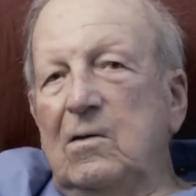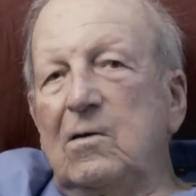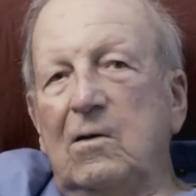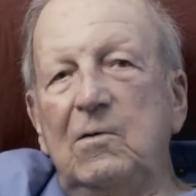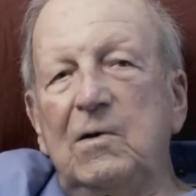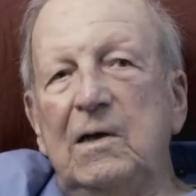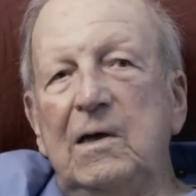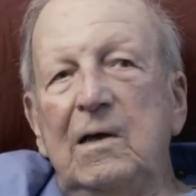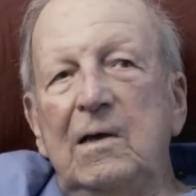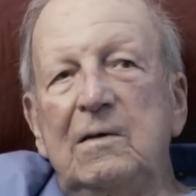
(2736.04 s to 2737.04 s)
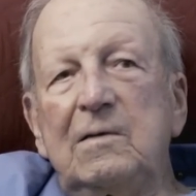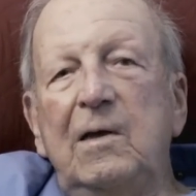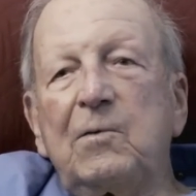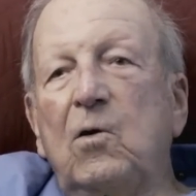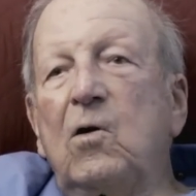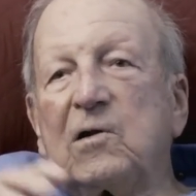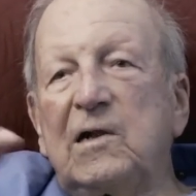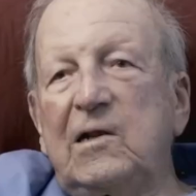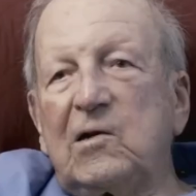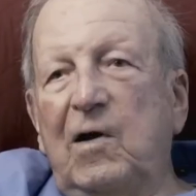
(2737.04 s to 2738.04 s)
No. They were all
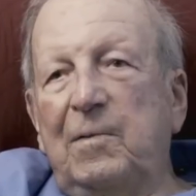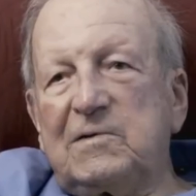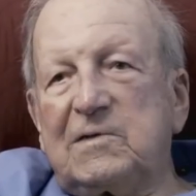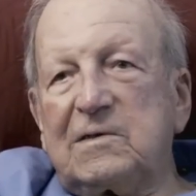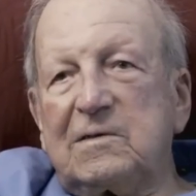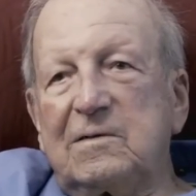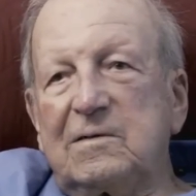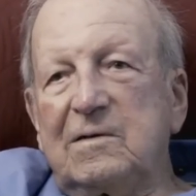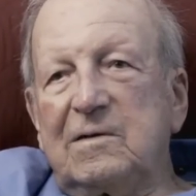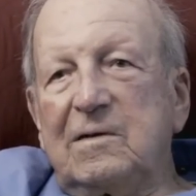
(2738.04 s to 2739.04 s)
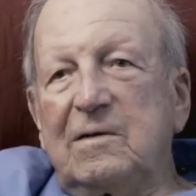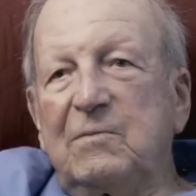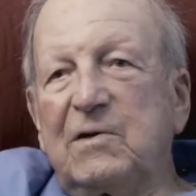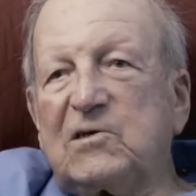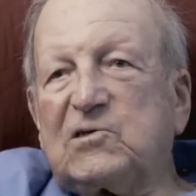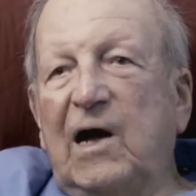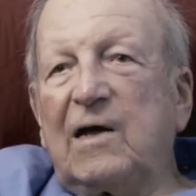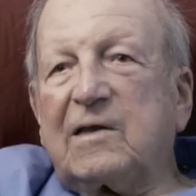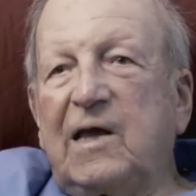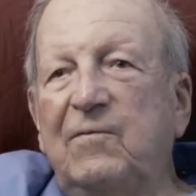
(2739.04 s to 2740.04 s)
cleaning their weapons, but the
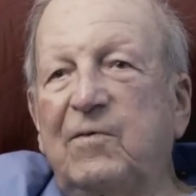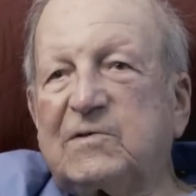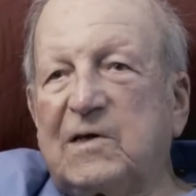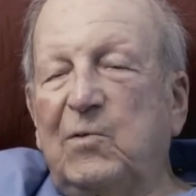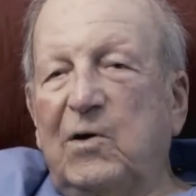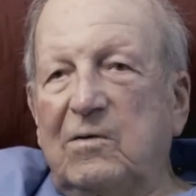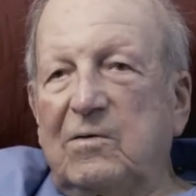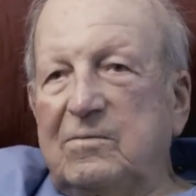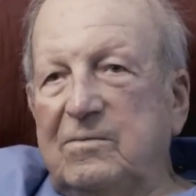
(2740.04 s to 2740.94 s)
shot came from somewhere.